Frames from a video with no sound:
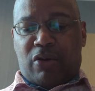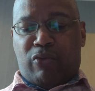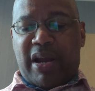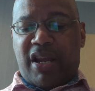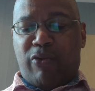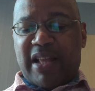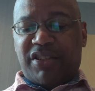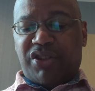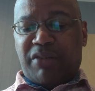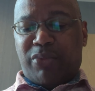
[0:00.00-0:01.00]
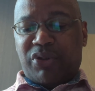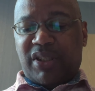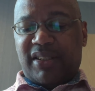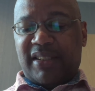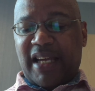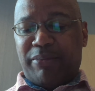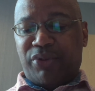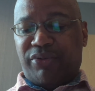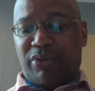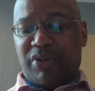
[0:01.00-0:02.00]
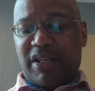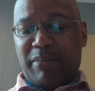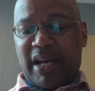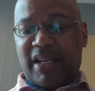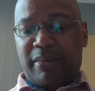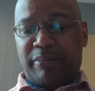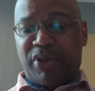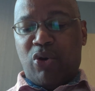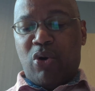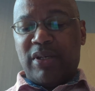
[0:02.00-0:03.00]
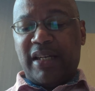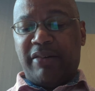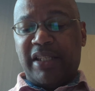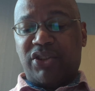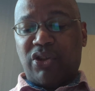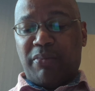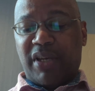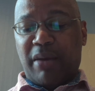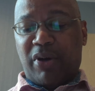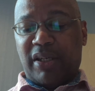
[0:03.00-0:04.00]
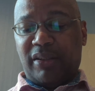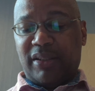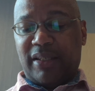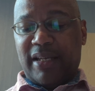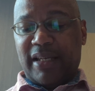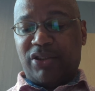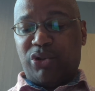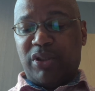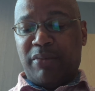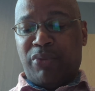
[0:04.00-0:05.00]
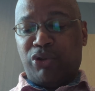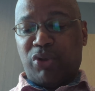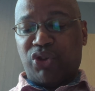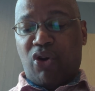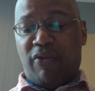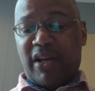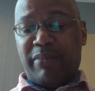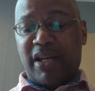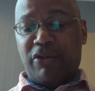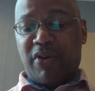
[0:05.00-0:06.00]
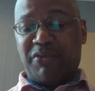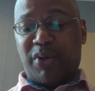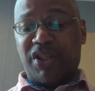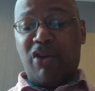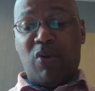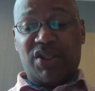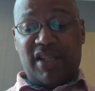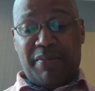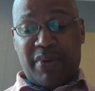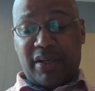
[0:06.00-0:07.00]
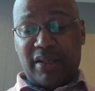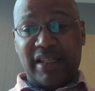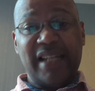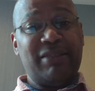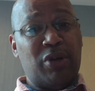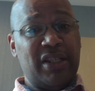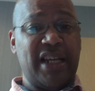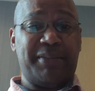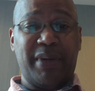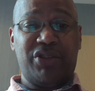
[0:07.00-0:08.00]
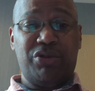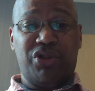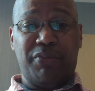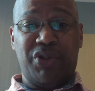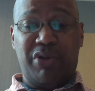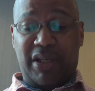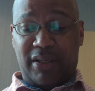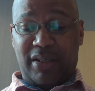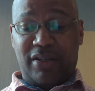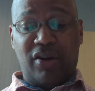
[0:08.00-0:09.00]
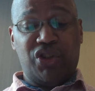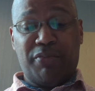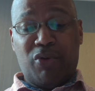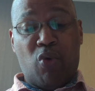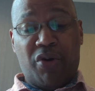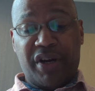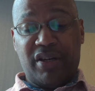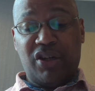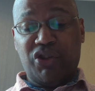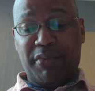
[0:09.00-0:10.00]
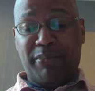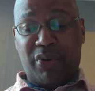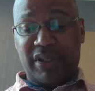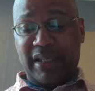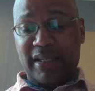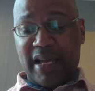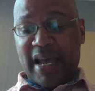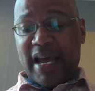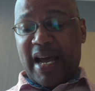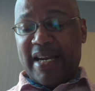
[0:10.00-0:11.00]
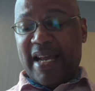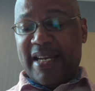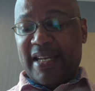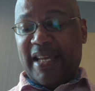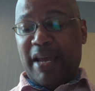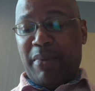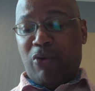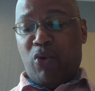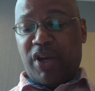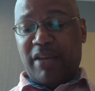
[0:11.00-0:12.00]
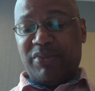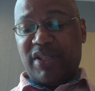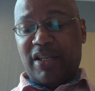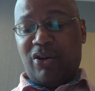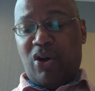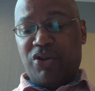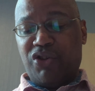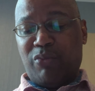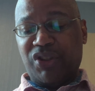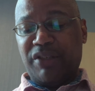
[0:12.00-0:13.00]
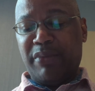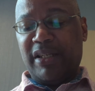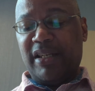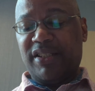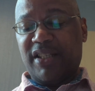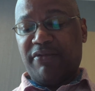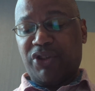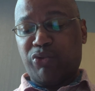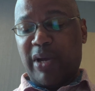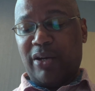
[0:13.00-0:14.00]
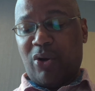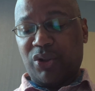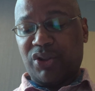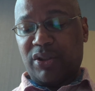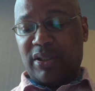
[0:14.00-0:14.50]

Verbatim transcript: when he went into the boat his disciples followed him and he, behold a great storm came on the lake so the boat was covered by the waves but he was sleeping that's what he expects you to be doing not to be worried not to be bothered and then they came and woke him saying lord you must immediately save us we are lost